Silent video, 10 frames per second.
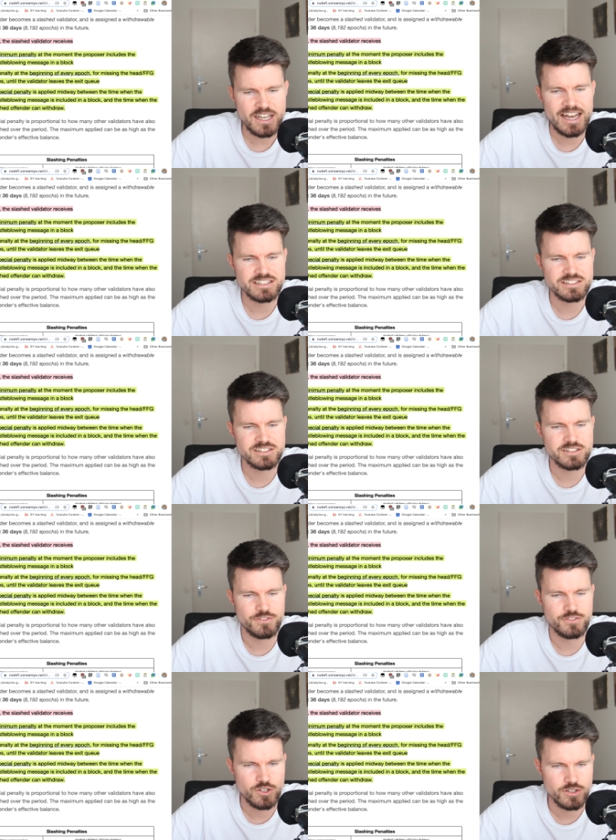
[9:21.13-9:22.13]
And the
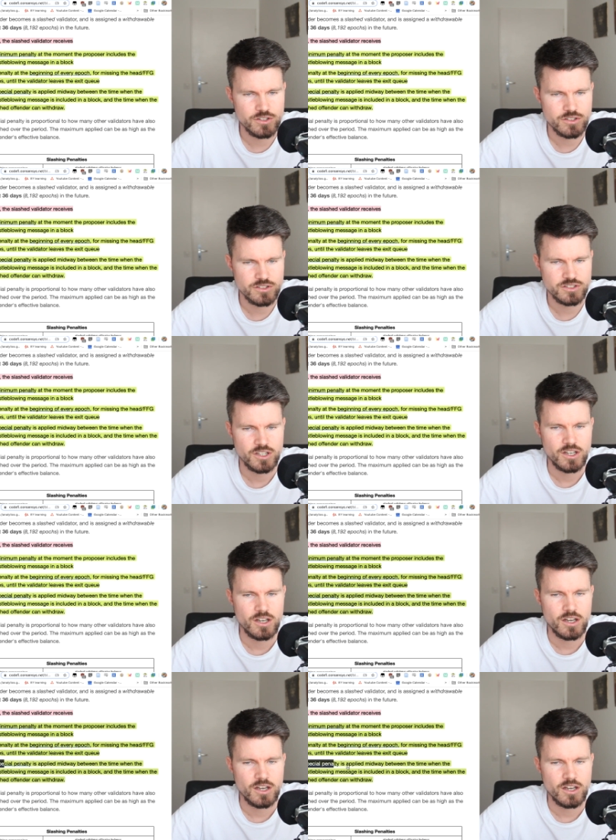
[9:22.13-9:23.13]
third
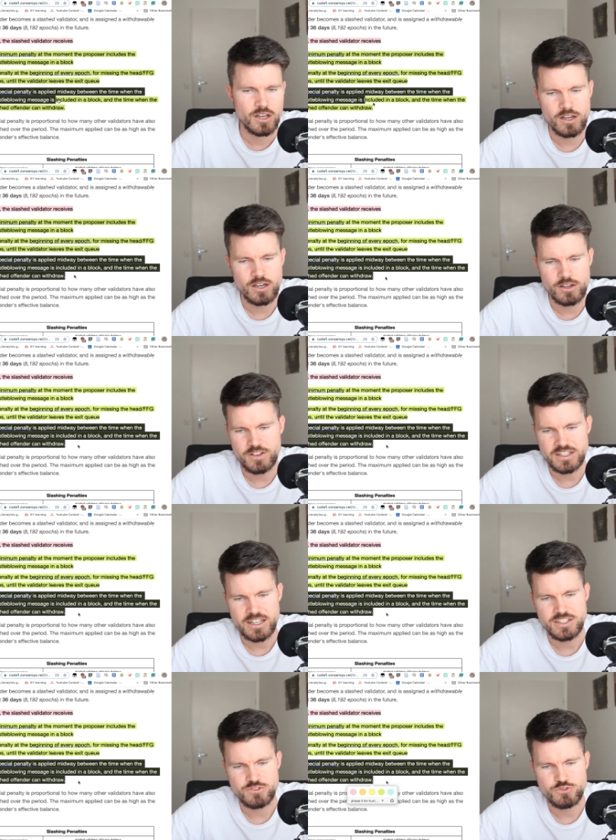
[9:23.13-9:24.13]
uh, thing
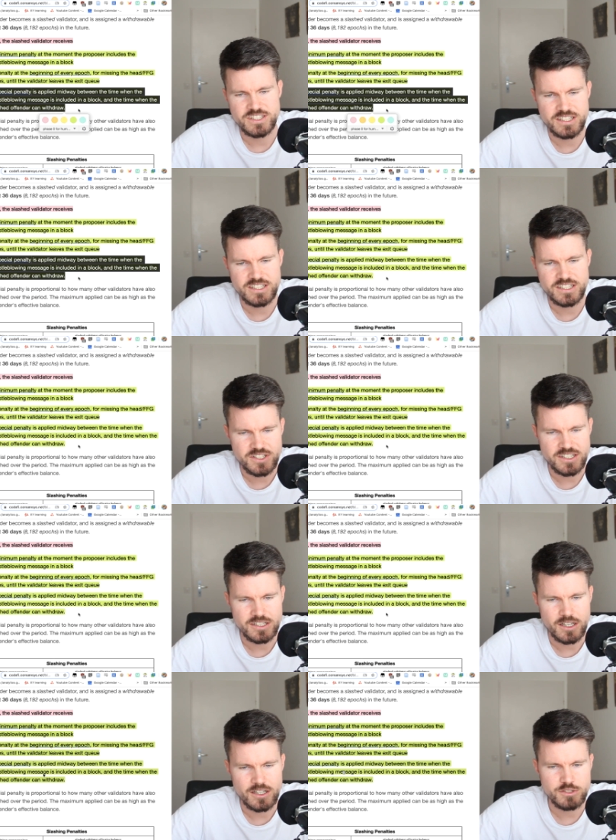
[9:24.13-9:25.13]
that he receives is
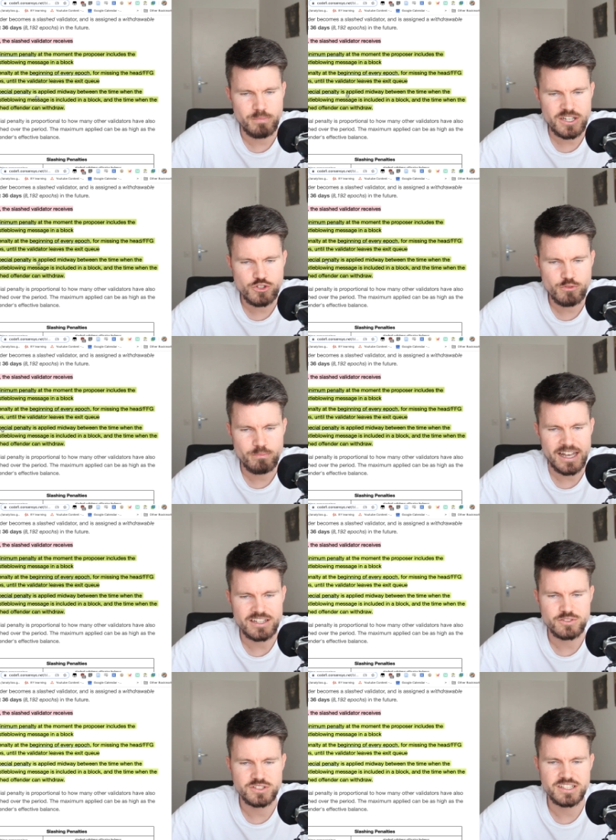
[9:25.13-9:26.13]
a special
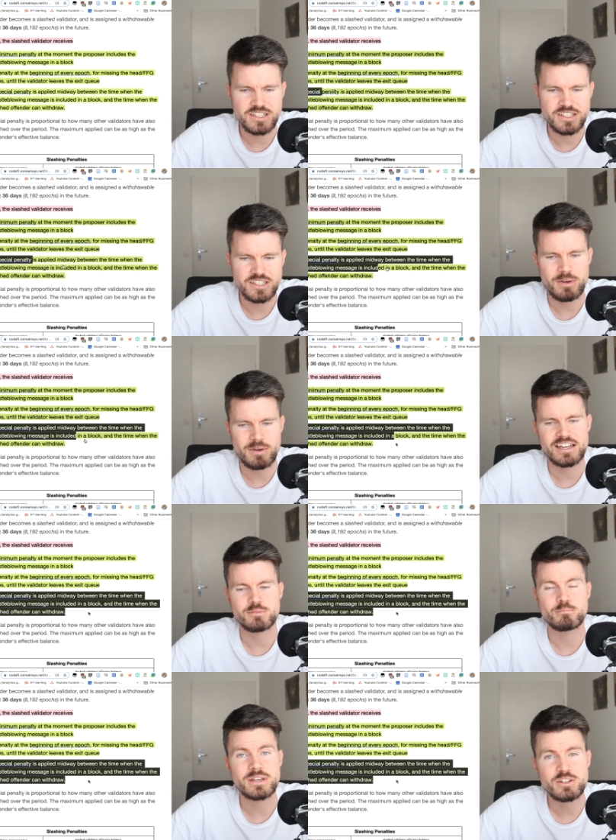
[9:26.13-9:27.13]
penalty is
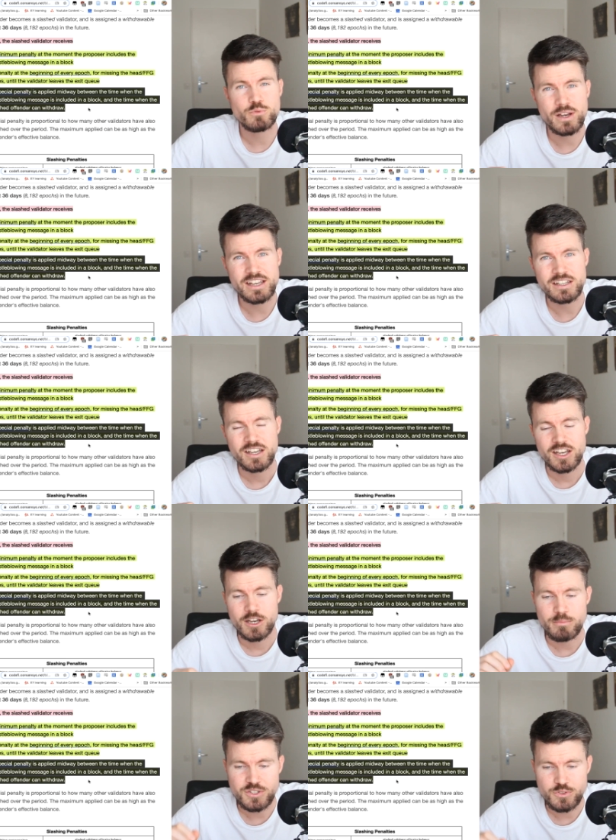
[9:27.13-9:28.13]
applied midway
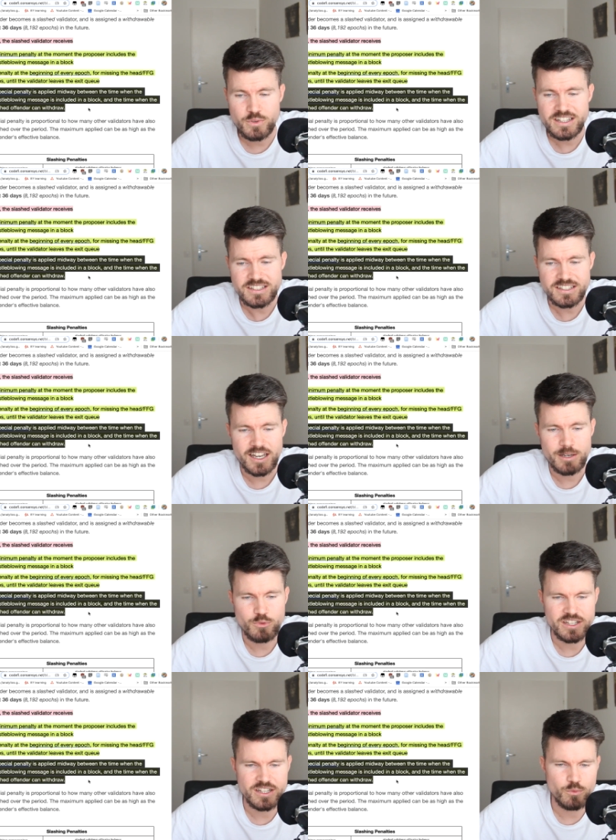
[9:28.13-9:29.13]
between the time
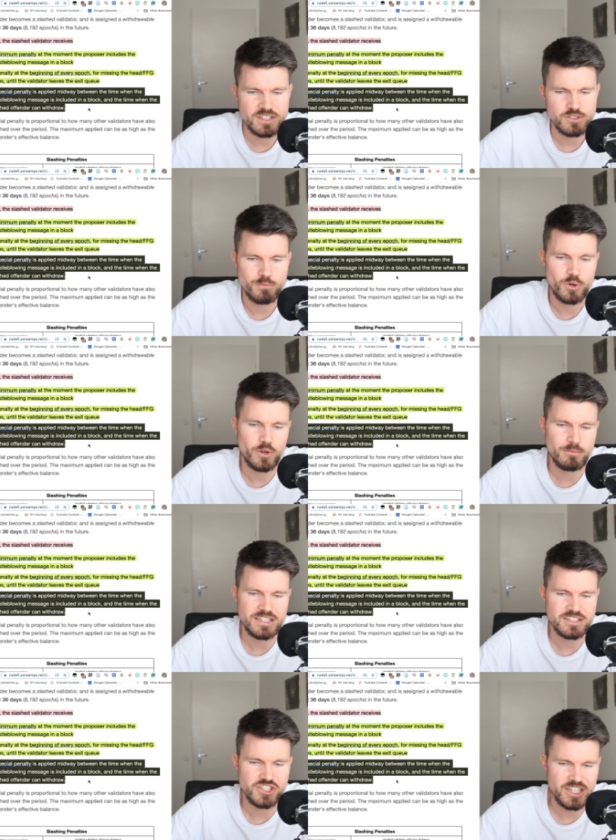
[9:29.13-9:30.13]
when the whistleblowing
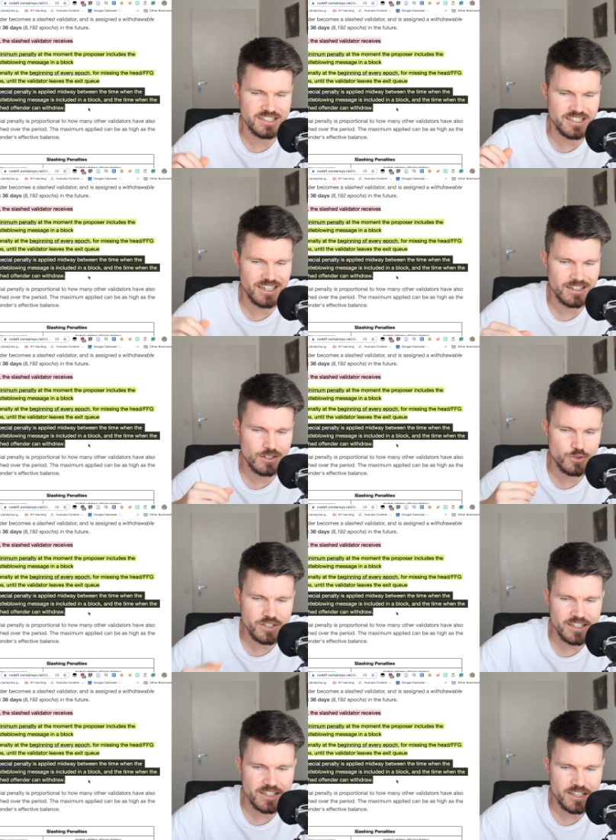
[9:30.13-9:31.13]
message is
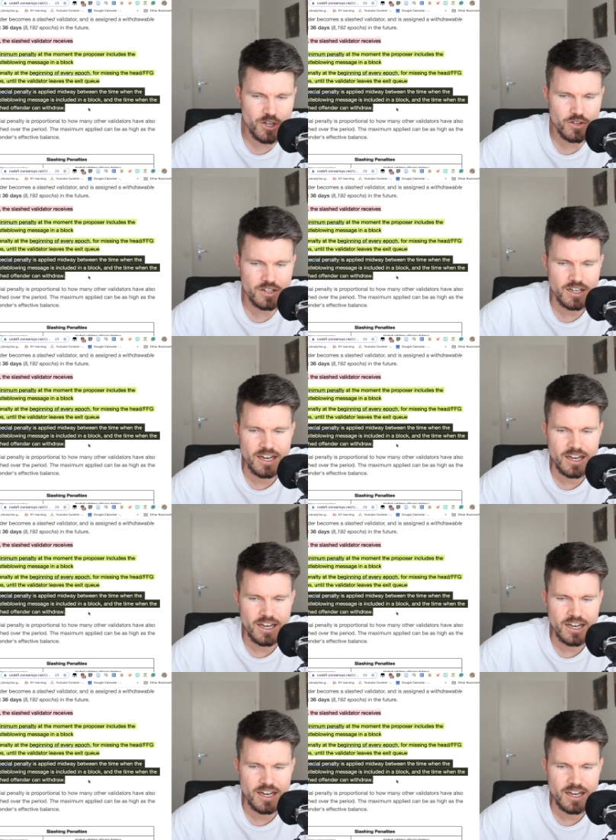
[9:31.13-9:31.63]
included in a block